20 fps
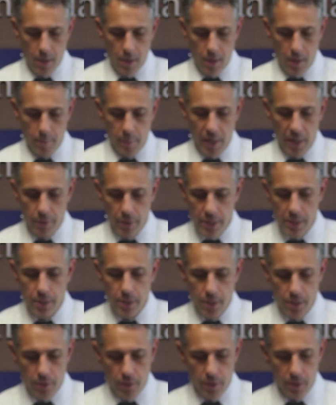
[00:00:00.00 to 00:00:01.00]
By
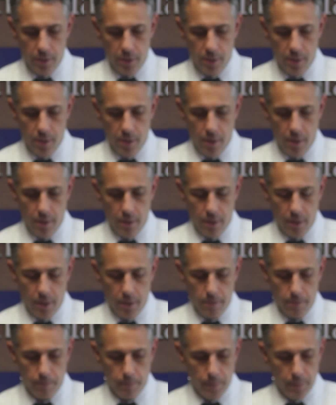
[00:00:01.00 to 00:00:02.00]
region, you can see there
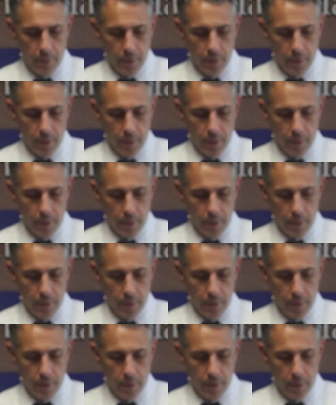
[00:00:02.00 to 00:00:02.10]
that